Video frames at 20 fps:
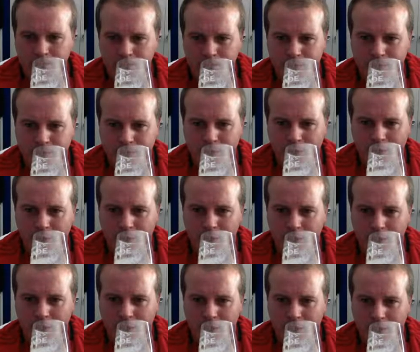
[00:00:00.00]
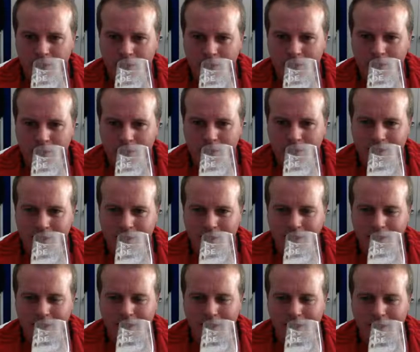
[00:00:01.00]
Stephen, I'm only kidding.
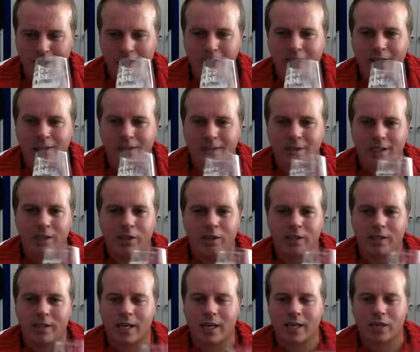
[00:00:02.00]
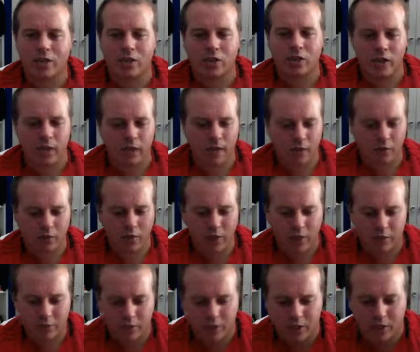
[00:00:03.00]
Chatty again. Steve, look, thanks for joining. Really
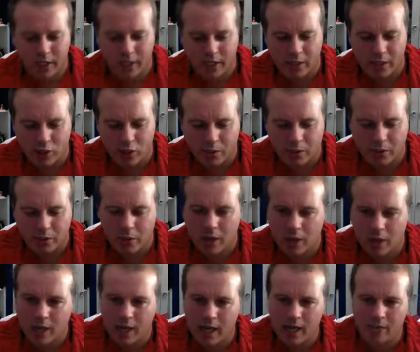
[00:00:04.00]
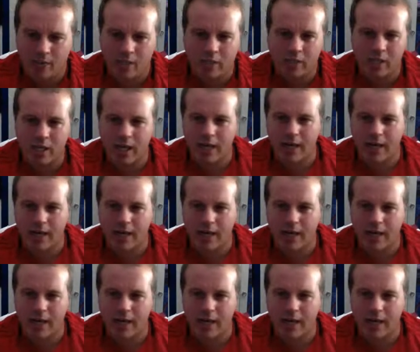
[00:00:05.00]
appreciate you jumping on, having a chat,